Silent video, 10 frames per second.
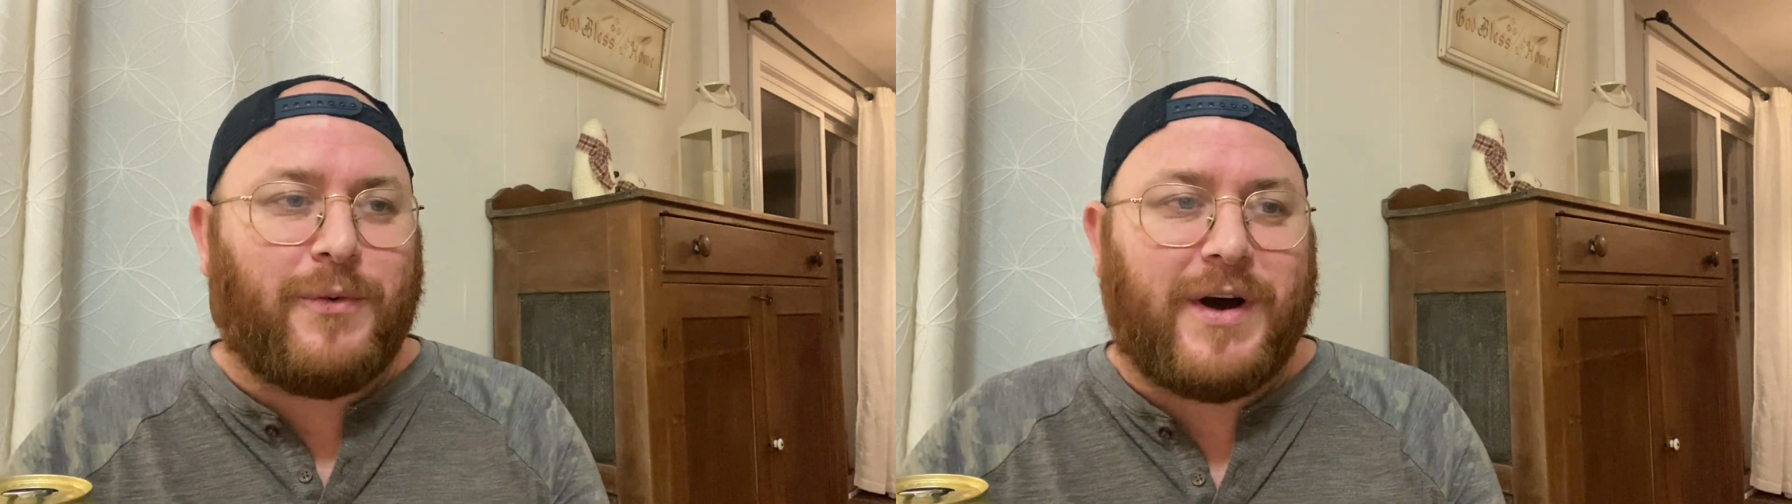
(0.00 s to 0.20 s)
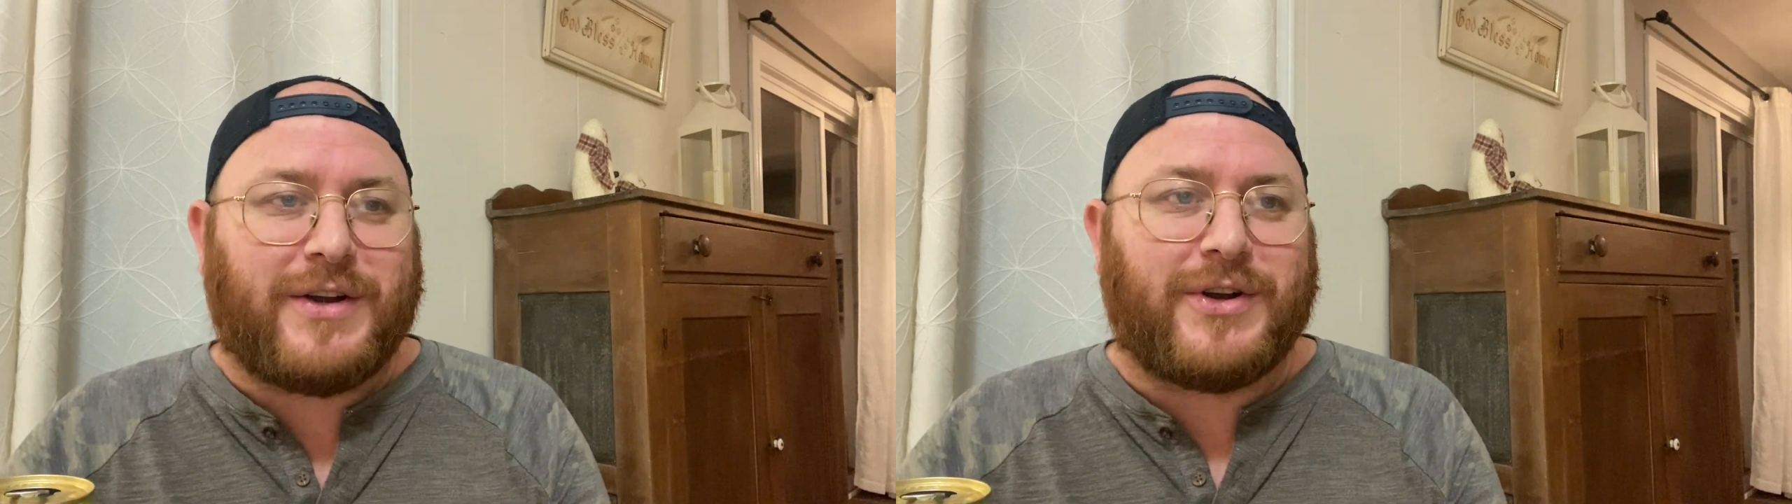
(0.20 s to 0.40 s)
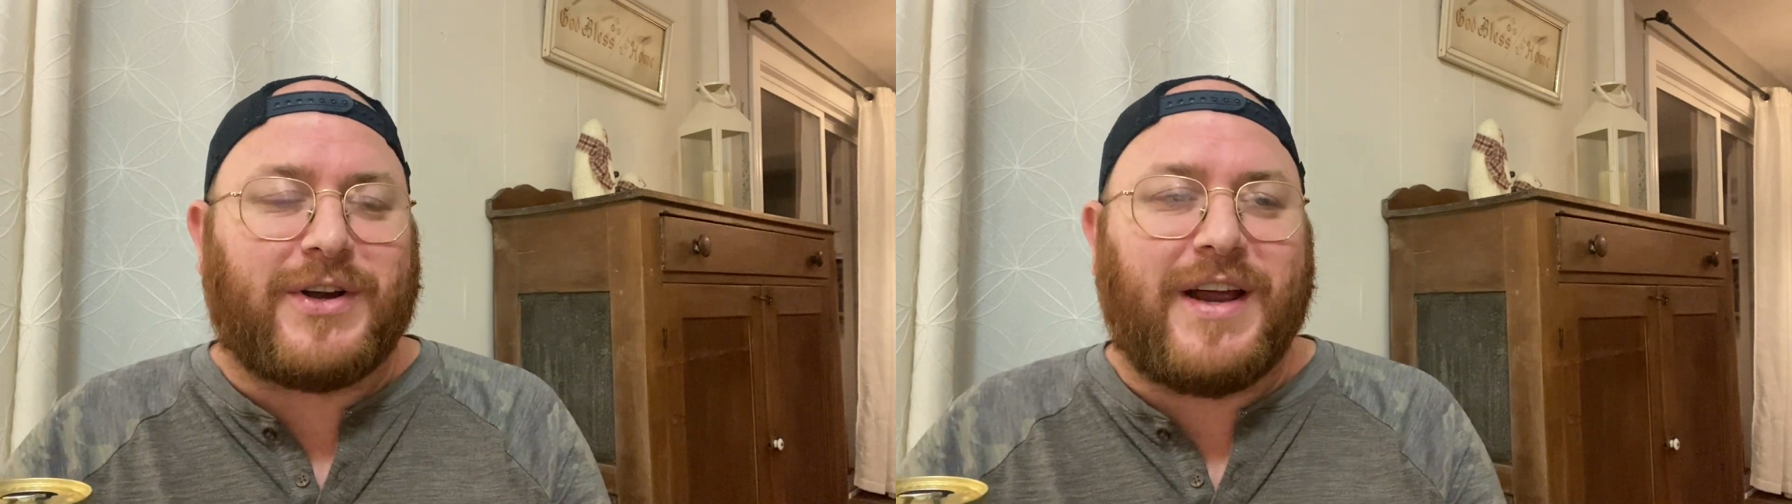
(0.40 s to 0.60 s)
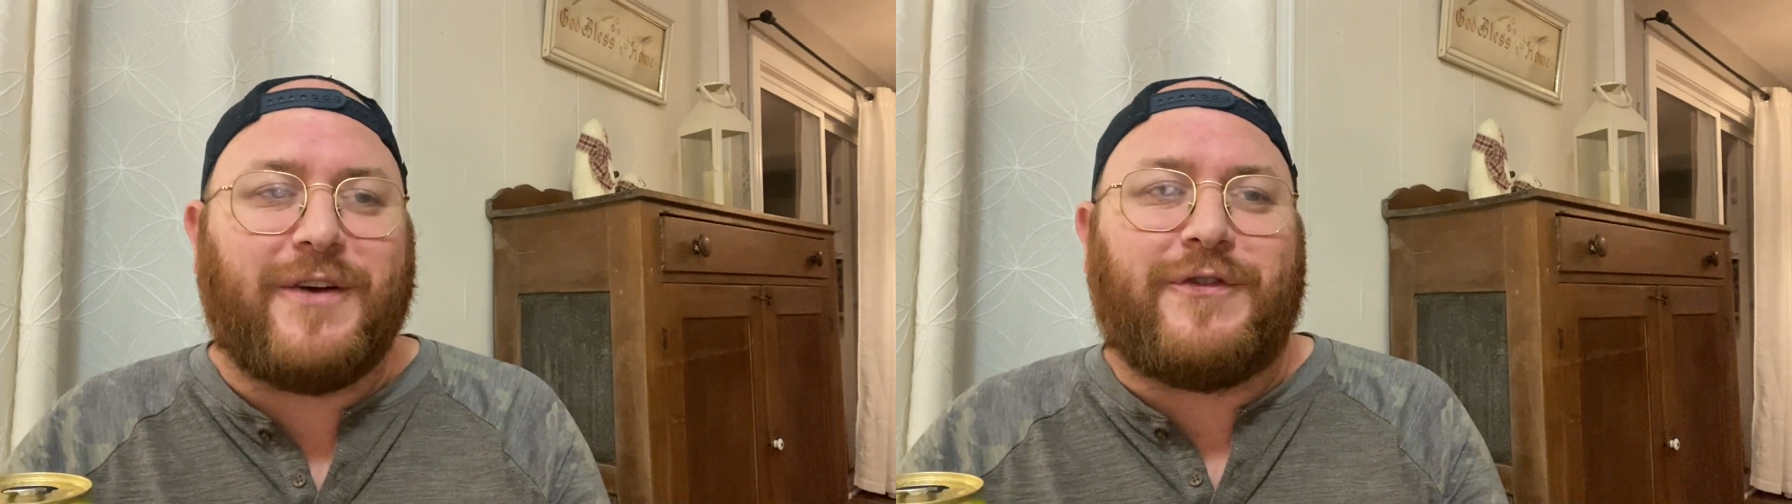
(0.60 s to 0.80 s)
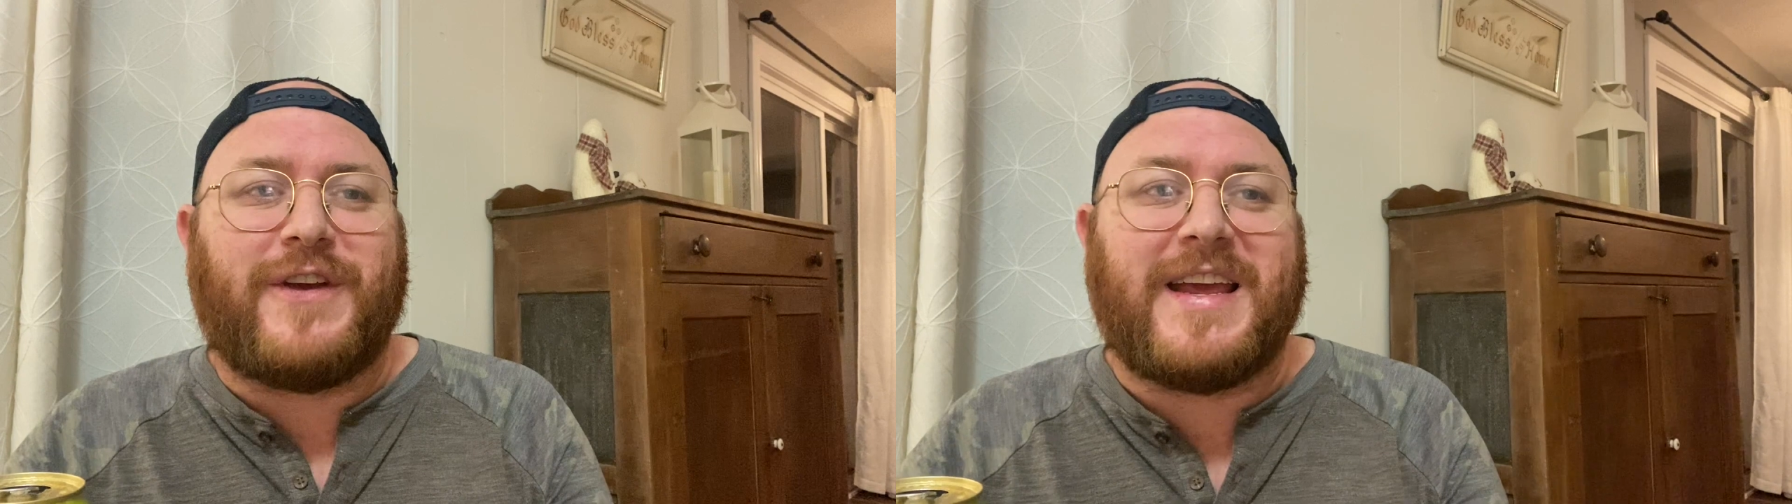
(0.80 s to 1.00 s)
wonder
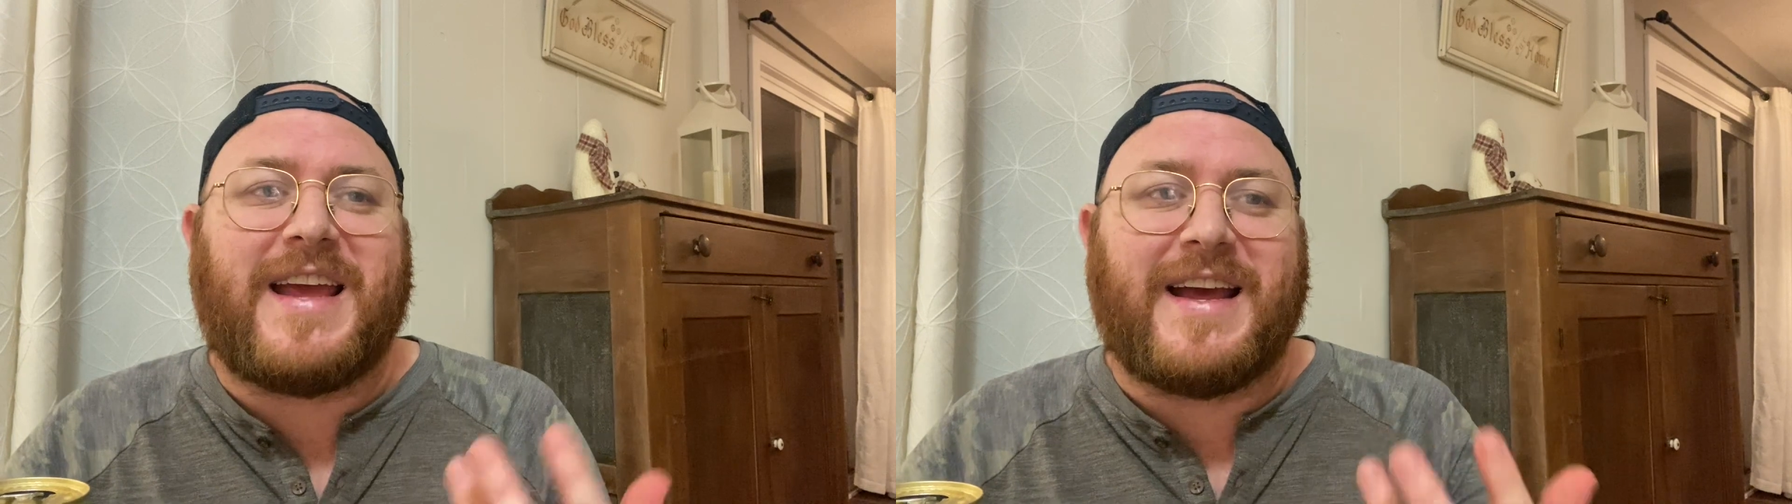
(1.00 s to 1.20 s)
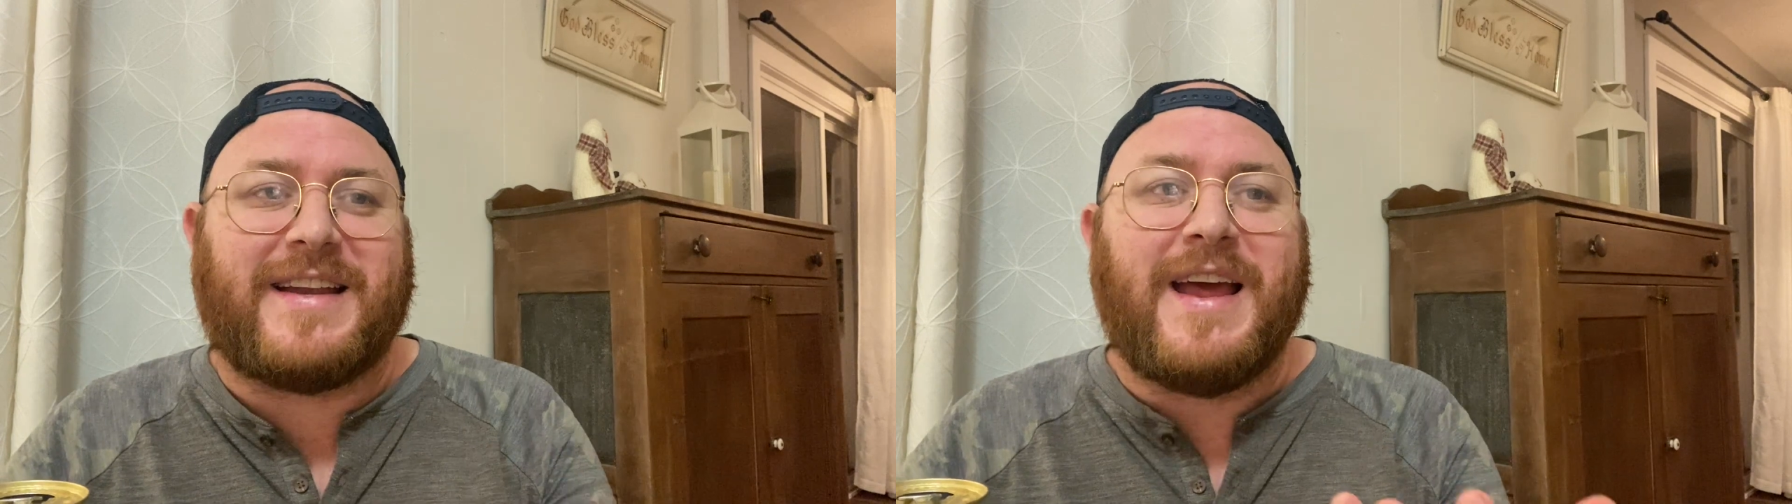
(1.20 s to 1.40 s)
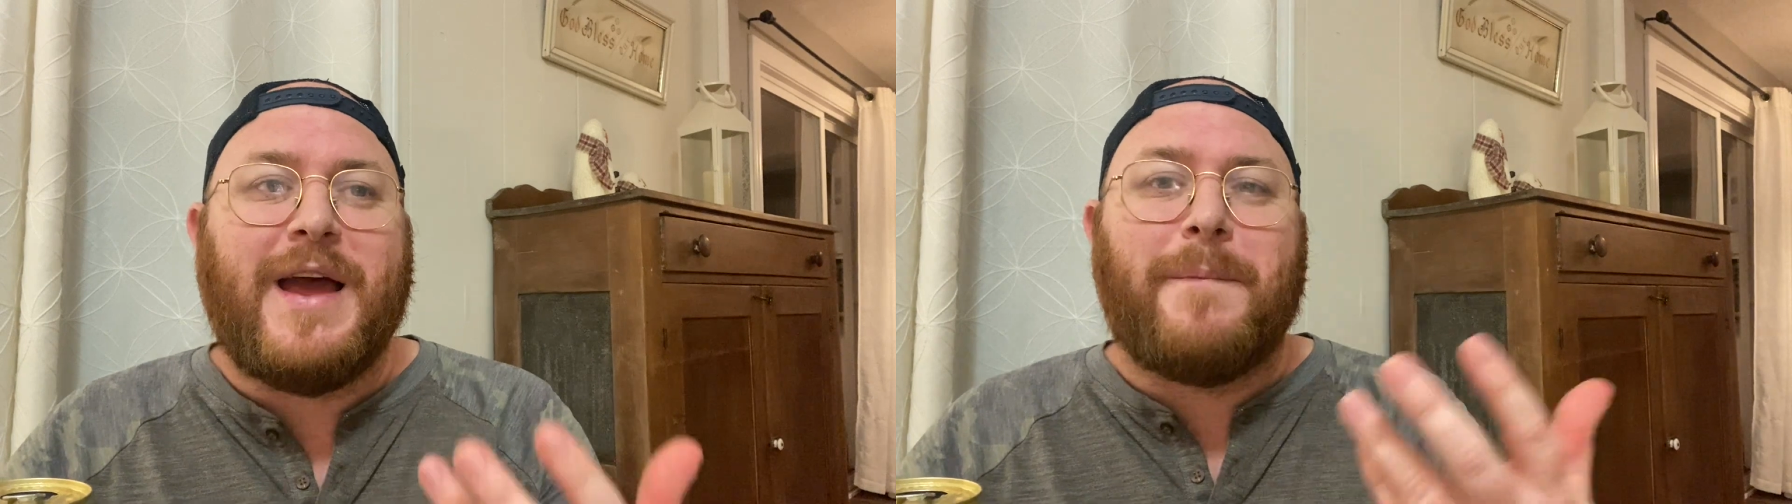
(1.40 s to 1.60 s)
if he had